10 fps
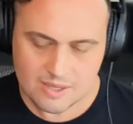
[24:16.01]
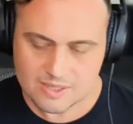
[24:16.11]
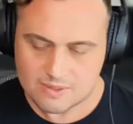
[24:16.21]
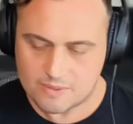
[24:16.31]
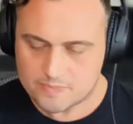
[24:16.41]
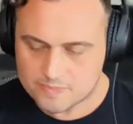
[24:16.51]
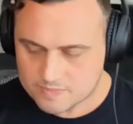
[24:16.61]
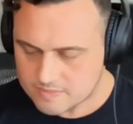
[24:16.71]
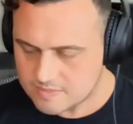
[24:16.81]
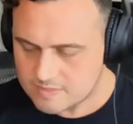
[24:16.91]
So
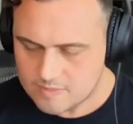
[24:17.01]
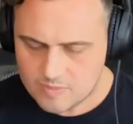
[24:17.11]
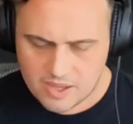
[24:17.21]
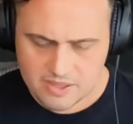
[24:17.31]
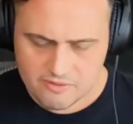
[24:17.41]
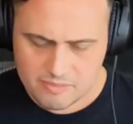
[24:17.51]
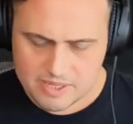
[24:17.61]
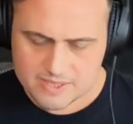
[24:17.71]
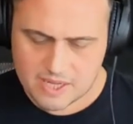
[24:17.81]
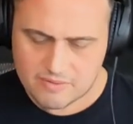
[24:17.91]
I think for me,
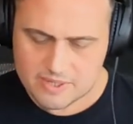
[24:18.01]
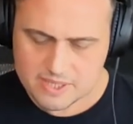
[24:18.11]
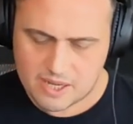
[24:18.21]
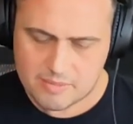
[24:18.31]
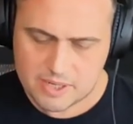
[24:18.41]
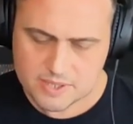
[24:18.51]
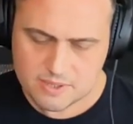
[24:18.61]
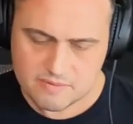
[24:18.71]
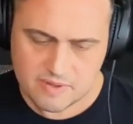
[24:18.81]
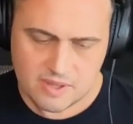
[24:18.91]
discovery is a combination
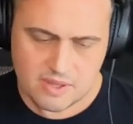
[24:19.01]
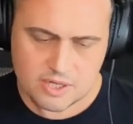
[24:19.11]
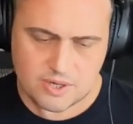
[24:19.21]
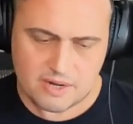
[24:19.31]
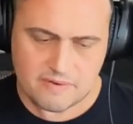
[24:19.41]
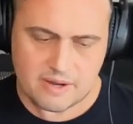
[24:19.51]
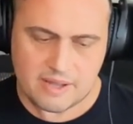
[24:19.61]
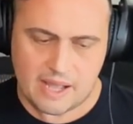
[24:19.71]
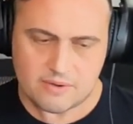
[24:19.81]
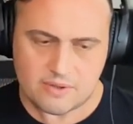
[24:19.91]
of trying to figure
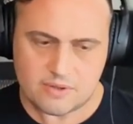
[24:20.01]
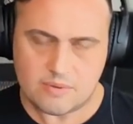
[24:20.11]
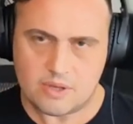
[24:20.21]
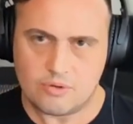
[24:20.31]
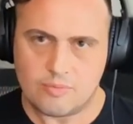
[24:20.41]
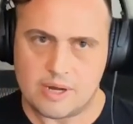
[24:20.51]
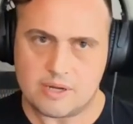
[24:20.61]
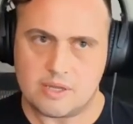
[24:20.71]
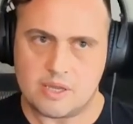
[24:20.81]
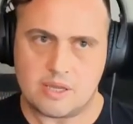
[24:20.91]
out how to
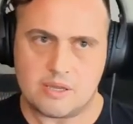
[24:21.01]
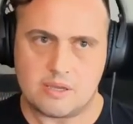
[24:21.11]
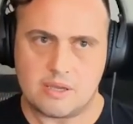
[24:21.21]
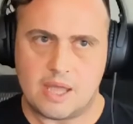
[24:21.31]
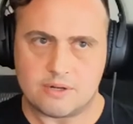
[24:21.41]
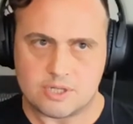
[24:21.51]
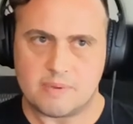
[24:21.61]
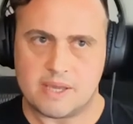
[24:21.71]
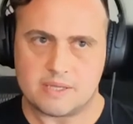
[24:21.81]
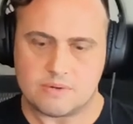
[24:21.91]
enumerate a address
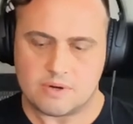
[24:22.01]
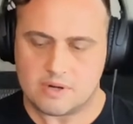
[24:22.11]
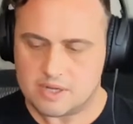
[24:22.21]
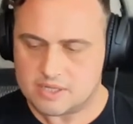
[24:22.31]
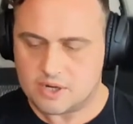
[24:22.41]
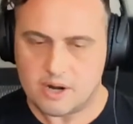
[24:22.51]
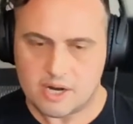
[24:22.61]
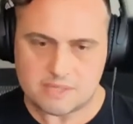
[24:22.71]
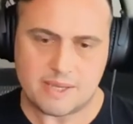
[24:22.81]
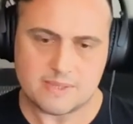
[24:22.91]
space or a
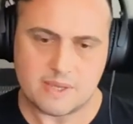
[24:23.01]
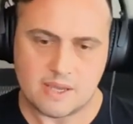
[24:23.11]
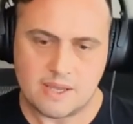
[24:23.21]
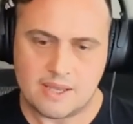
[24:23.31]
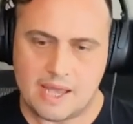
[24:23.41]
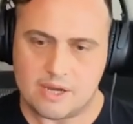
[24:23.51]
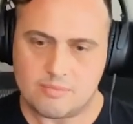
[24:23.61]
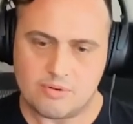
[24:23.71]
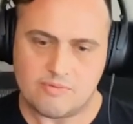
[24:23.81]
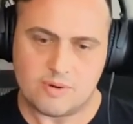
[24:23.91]
target space. Like how do you
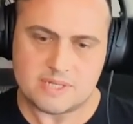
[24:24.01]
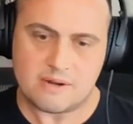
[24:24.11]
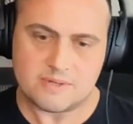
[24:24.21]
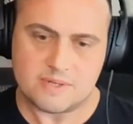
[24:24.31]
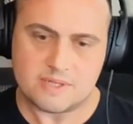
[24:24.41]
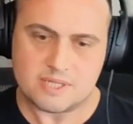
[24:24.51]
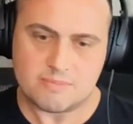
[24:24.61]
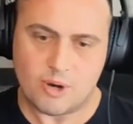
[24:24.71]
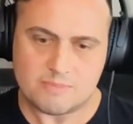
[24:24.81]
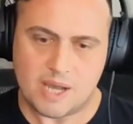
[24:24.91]
brute force addresses in the
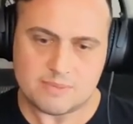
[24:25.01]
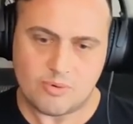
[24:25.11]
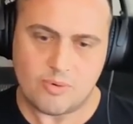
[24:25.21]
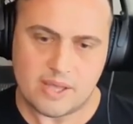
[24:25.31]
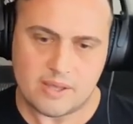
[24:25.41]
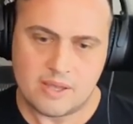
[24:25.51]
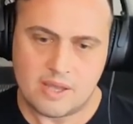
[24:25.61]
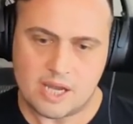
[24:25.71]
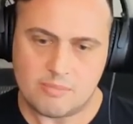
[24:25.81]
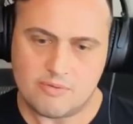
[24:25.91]
smartest possible way?
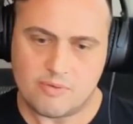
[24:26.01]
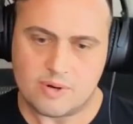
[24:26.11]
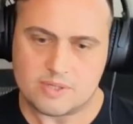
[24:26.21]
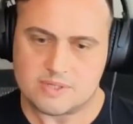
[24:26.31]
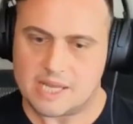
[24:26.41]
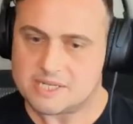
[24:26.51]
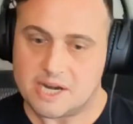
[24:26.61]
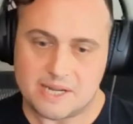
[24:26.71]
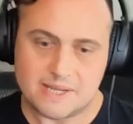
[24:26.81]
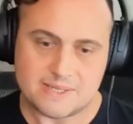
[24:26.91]
How do you brute force
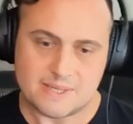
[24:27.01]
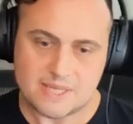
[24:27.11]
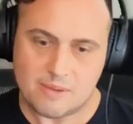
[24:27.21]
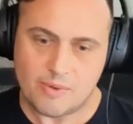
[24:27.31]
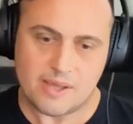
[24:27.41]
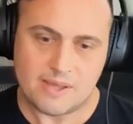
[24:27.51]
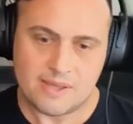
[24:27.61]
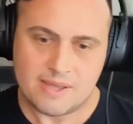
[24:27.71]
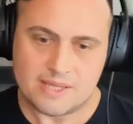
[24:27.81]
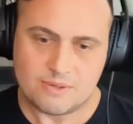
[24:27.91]
session IDs the same
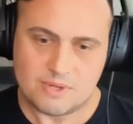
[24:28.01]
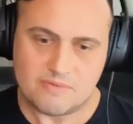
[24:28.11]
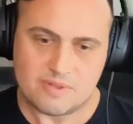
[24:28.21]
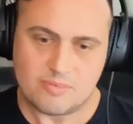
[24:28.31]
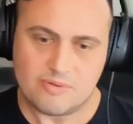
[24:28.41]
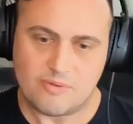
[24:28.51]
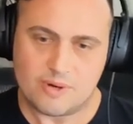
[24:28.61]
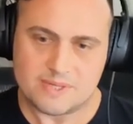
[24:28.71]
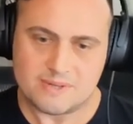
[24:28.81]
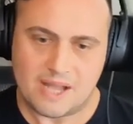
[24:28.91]
way? It's no different than brute
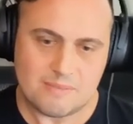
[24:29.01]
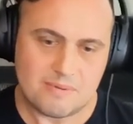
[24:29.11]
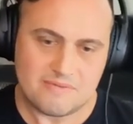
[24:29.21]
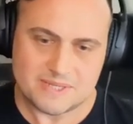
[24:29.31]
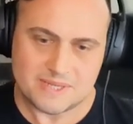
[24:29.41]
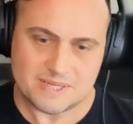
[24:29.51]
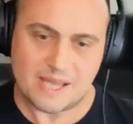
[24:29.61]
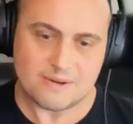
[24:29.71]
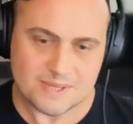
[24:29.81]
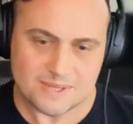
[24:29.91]
forcing IPv6
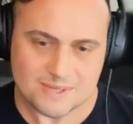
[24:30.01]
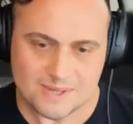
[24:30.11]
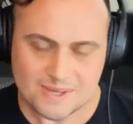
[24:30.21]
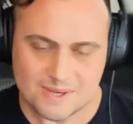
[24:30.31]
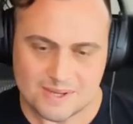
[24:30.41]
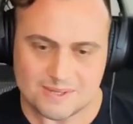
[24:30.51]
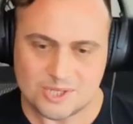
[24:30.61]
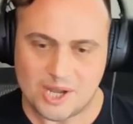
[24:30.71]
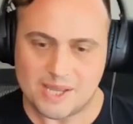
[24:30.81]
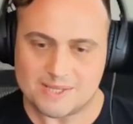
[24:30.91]
addresses in a
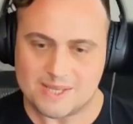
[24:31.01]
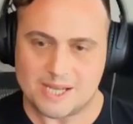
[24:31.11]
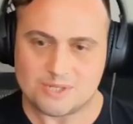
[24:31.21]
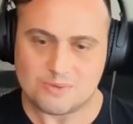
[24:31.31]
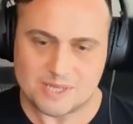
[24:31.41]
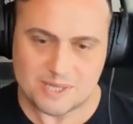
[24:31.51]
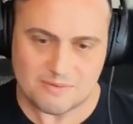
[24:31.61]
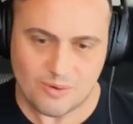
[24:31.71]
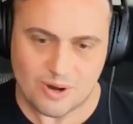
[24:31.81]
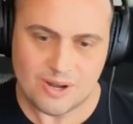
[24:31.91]
giant slash
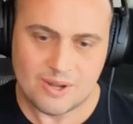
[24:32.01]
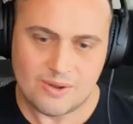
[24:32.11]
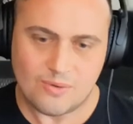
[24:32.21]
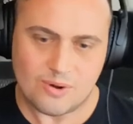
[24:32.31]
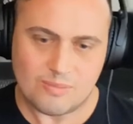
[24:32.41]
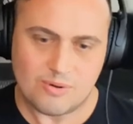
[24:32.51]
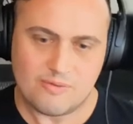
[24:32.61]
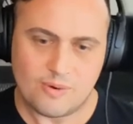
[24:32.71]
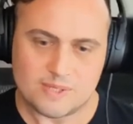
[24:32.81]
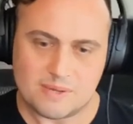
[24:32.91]
64 or brute
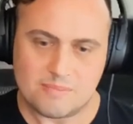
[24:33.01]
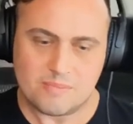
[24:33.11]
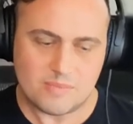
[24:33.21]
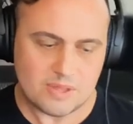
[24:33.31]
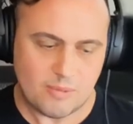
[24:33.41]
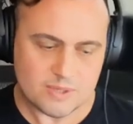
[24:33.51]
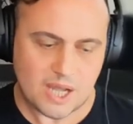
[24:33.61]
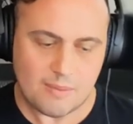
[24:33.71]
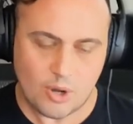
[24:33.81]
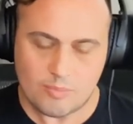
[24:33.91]
forcing the most
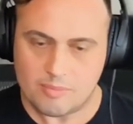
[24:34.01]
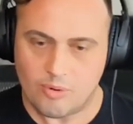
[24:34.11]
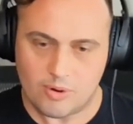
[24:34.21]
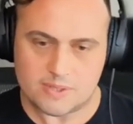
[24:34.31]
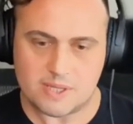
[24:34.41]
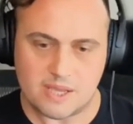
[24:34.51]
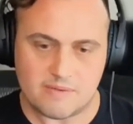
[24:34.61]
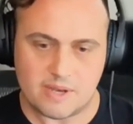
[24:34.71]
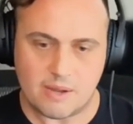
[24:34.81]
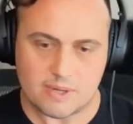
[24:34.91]
common open ports in a
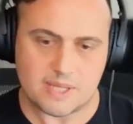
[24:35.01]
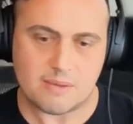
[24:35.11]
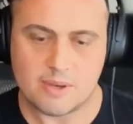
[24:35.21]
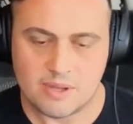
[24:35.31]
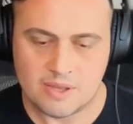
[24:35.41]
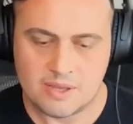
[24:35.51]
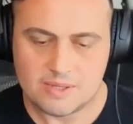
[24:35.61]
given network segment.